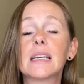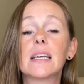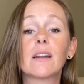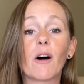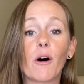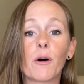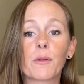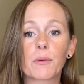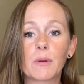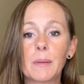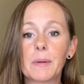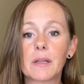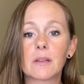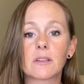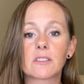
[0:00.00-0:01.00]
in all 3
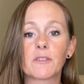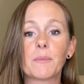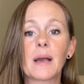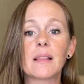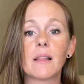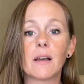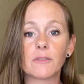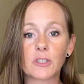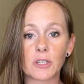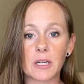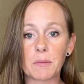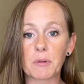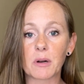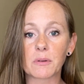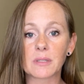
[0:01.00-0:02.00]
pillars of my love journey
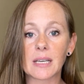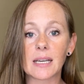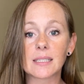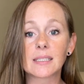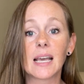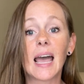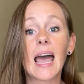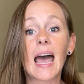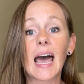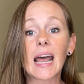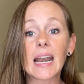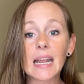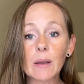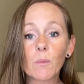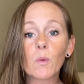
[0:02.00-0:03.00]
process, and
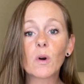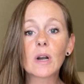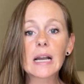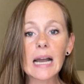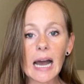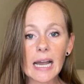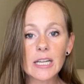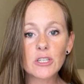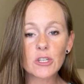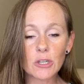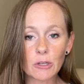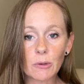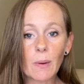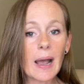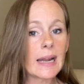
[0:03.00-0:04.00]
it will guide
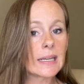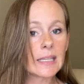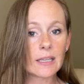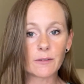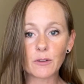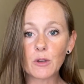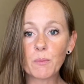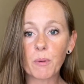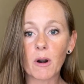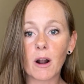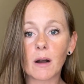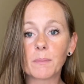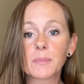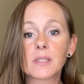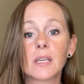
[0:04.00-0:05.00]
you and give you
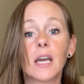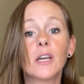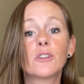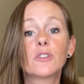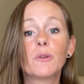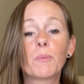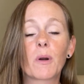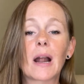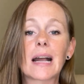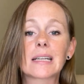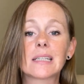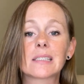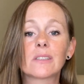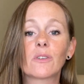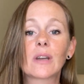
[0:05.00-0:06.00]
prompts to
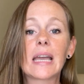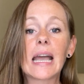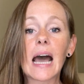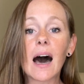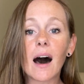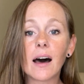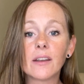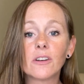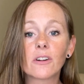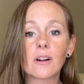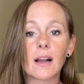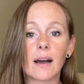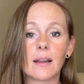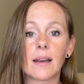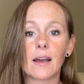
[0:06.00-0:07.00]
practice looking under
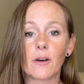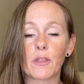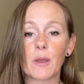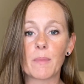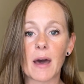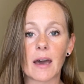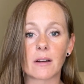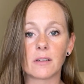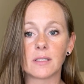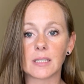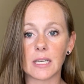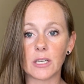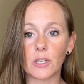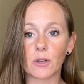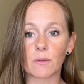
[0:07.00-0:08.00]
unhealthy patterns
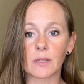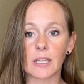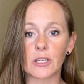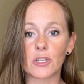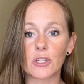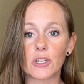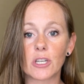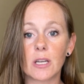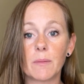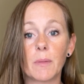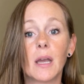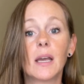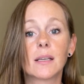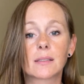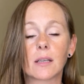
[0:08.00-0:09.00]
in your relationship.
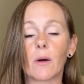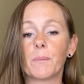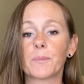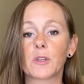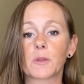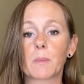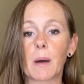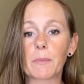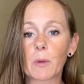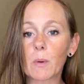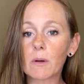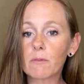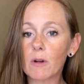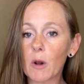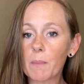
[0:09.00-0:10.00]
So just pop the
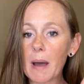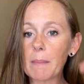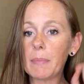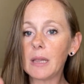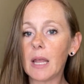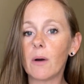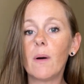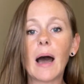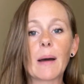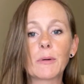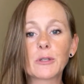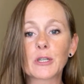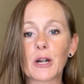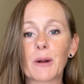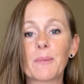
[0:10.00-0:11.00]
word roadmap below. I will
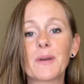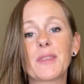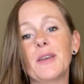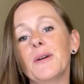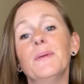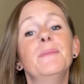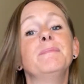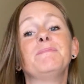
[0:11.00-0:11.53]
share it with you.